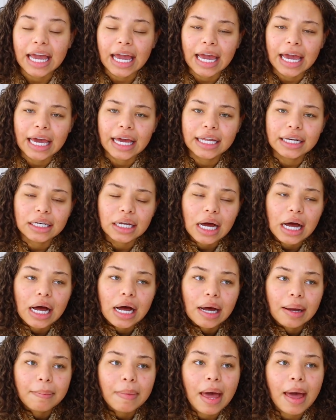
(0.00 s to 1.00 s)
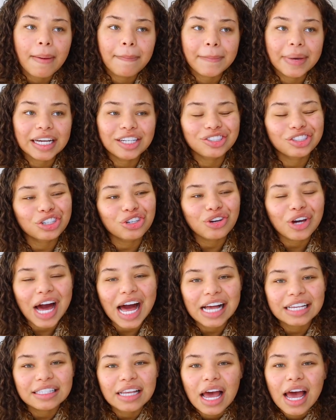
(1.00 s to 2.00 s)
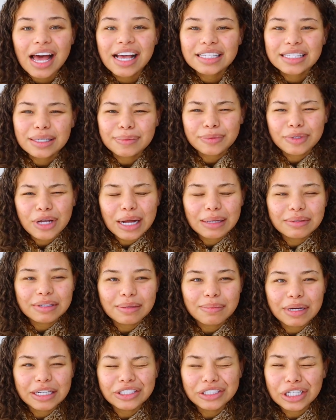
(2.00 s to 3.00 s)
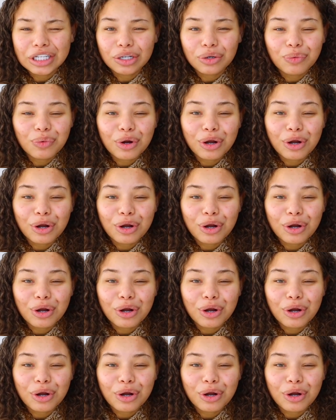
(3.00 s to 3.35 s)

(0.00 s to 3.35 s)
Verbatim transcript: And um, make sure you guys subscribe to my channel.